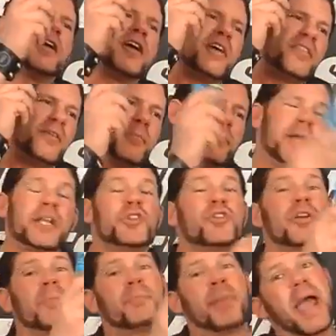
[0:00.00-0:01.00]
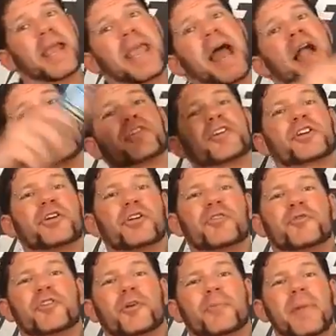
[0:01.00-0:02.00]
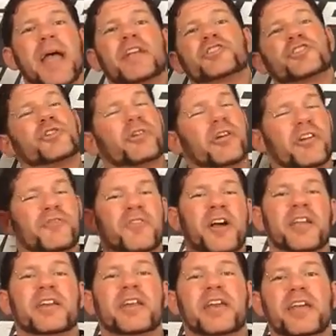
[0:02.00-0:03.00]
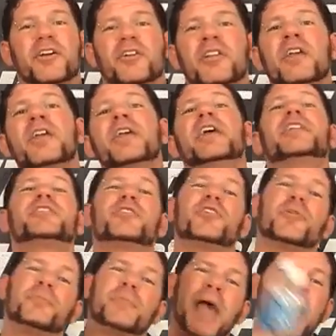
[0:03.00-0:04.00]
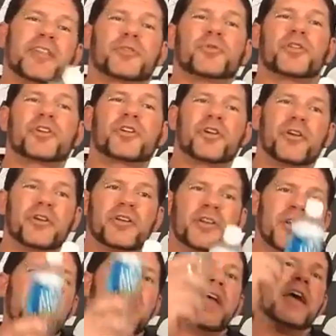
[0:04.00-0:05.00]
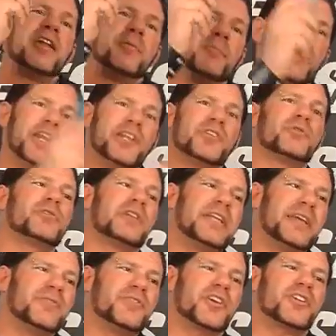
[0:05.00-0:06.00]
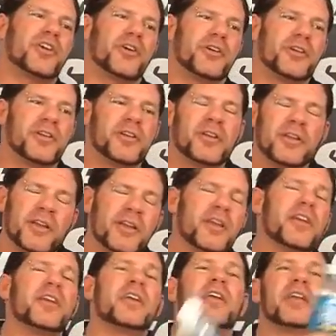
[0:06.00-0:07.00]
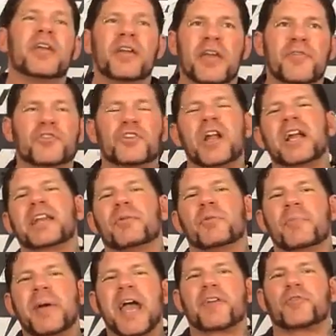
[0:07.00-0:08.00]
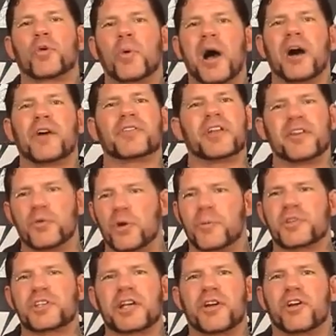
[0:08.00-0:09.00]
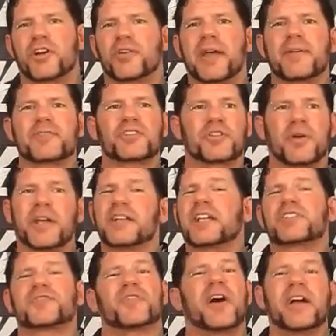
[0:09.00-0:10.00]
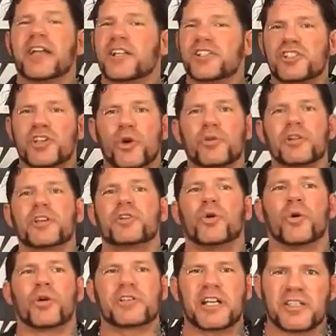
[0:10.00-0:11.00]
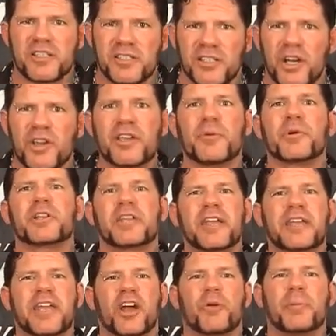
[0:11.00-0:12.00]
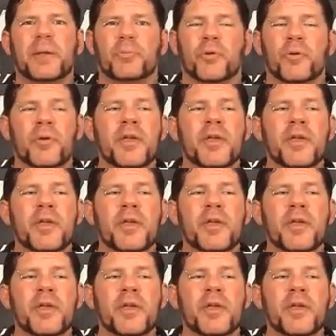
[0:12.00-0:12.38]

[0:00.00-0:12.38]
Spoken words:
The minute you come back out of the curtain for your match, you're a fucking heel until you're back through the curtain. And the minute you leave the curtain, if you're not coming back for a while, then you want to sign autographs, great, that's fine, that's totally cool, because that's, you want to take care of people.